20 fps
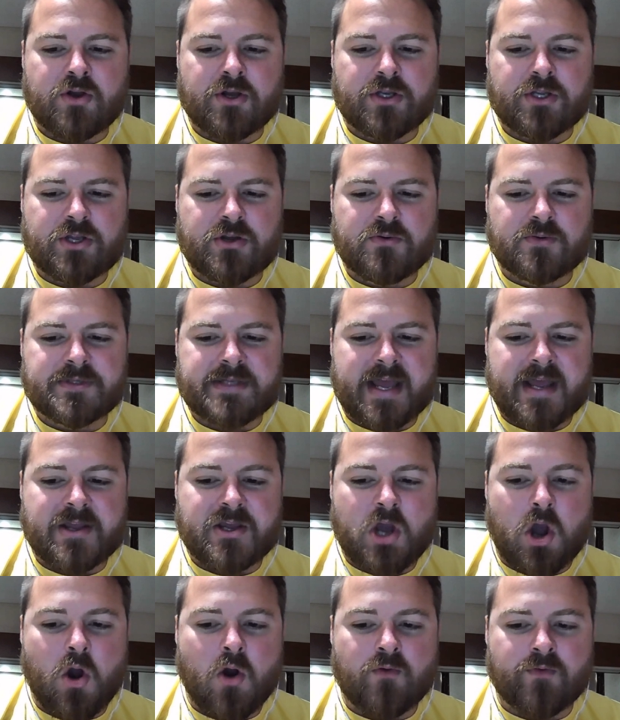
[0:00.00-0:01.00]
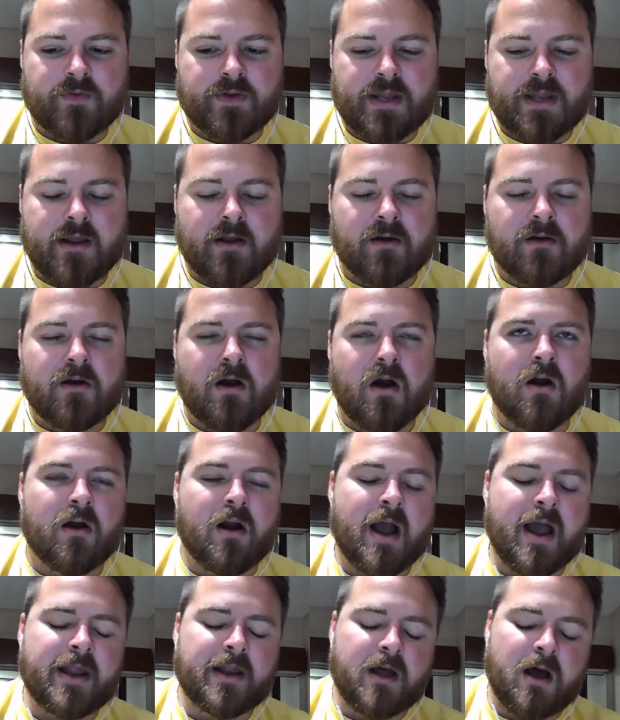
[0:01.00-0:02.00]
could use a COVID year? All
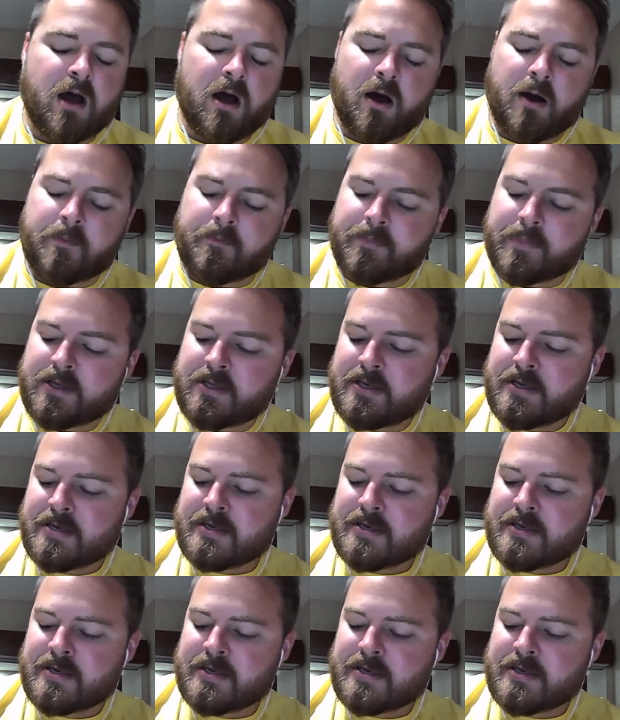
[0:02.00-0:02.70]
right. Um,